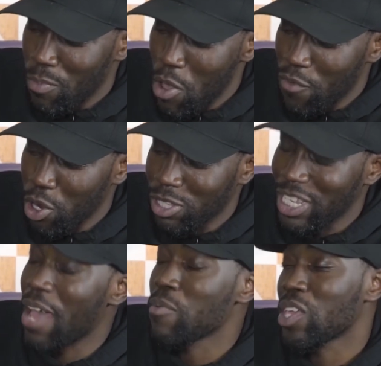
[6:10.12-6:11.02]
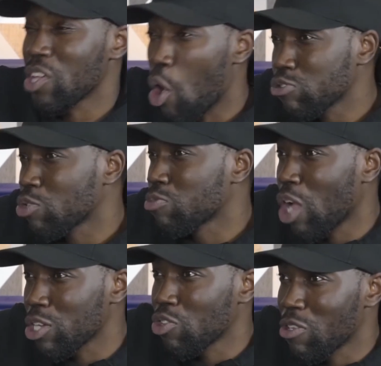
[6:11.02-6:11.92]
Moving on to that, he also
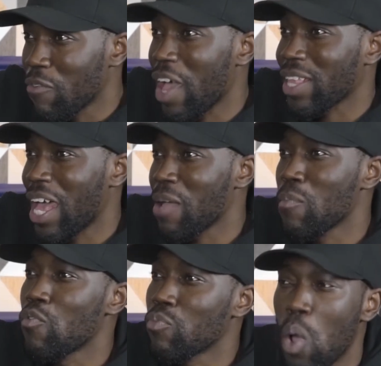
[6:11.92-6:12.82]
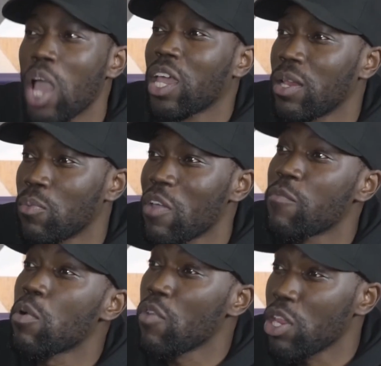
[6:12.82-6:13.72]
touched on the fact that working
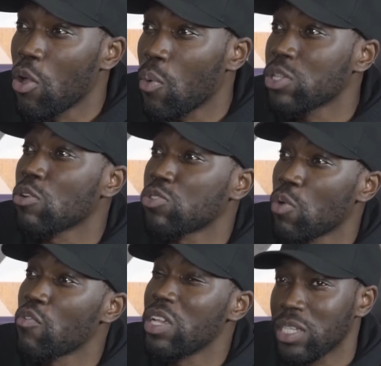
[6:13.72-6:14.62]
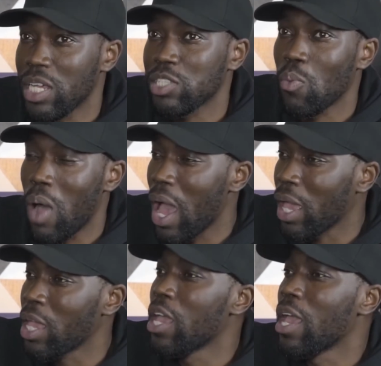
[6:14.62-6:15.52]
with Mourinho was also a reason as to
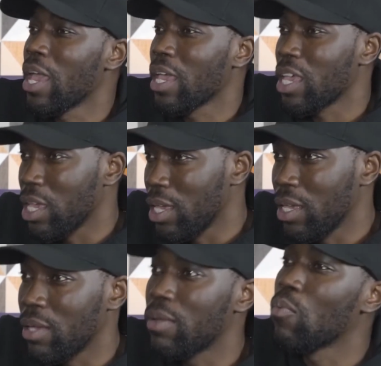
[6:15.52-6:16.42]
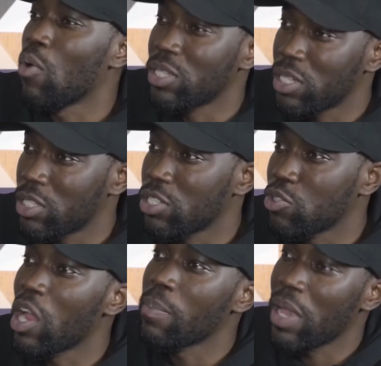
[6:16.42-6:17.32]
why he wanted to
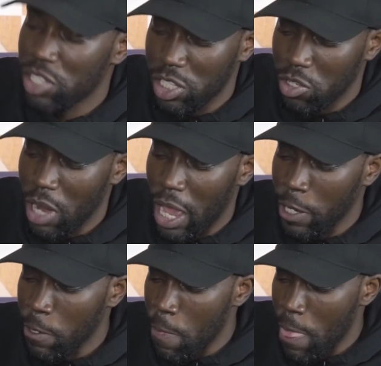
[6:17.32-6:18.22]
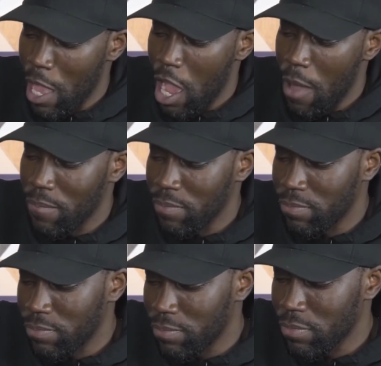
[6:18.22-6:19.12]
join Manchester United. Are
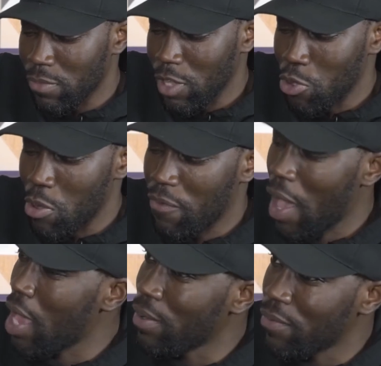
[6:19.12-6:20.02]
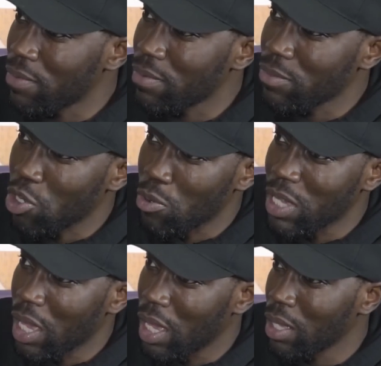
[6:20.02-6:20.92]
you a fan of
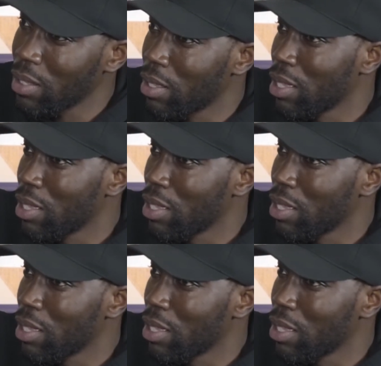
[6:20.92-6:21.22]
Jose?